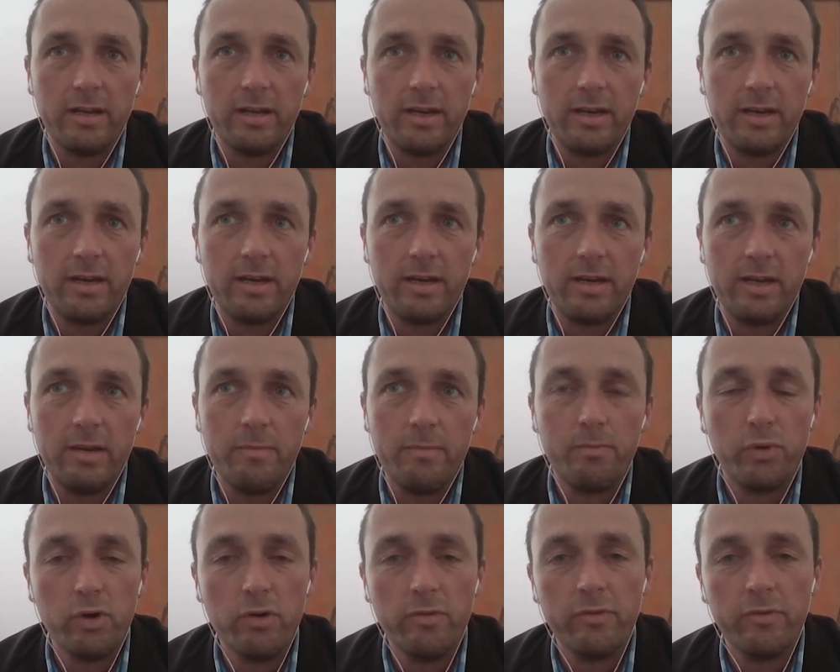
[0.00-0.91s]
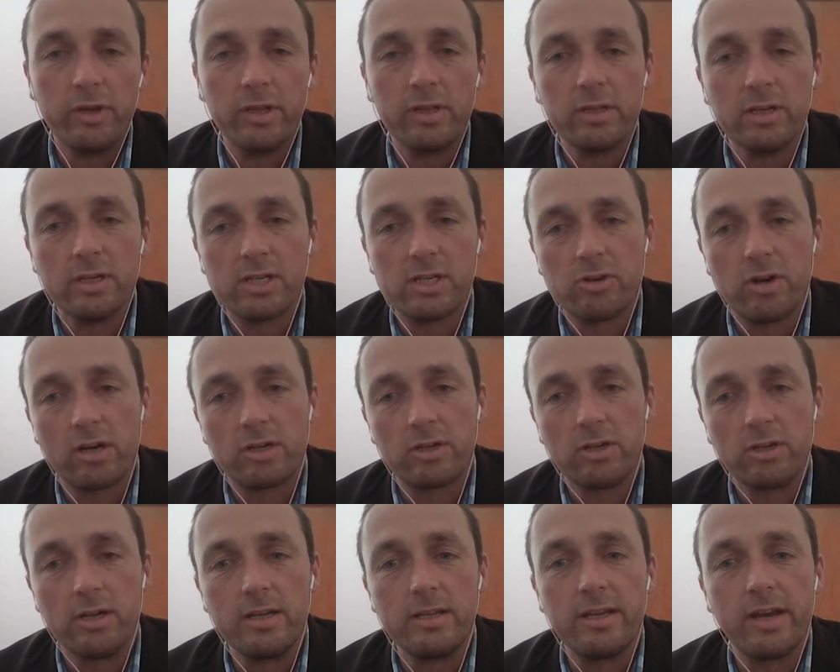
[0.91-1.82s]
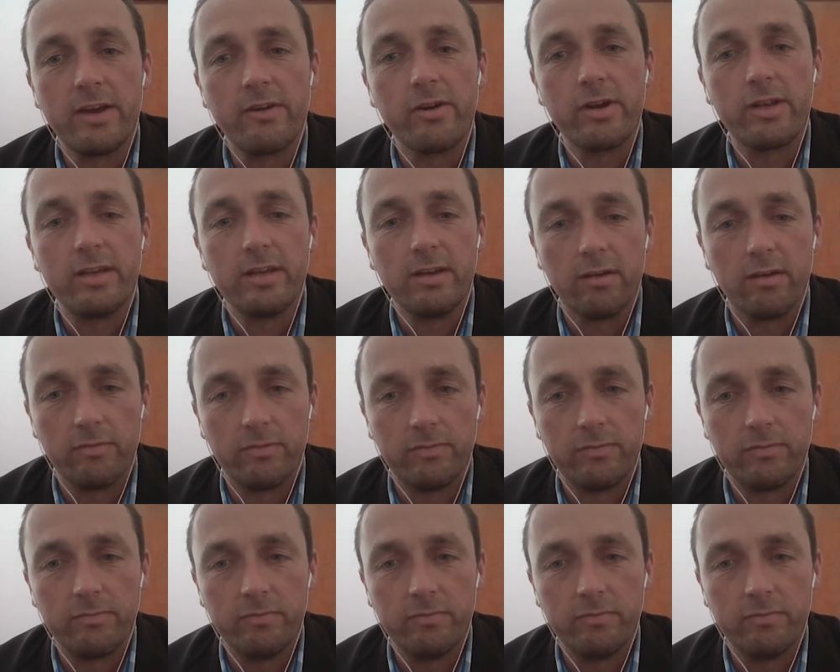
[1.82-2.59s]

in improving the structural integrity of